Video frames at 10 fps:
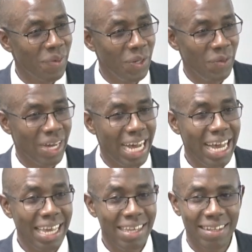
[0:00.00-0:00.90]
when your
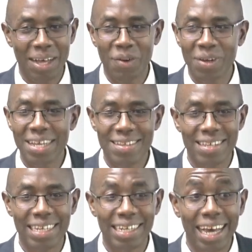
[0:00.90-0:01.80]
eyes are only
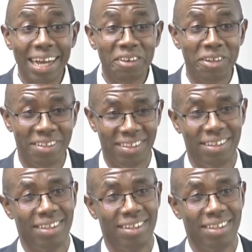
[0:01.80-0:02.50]
seeing darkness.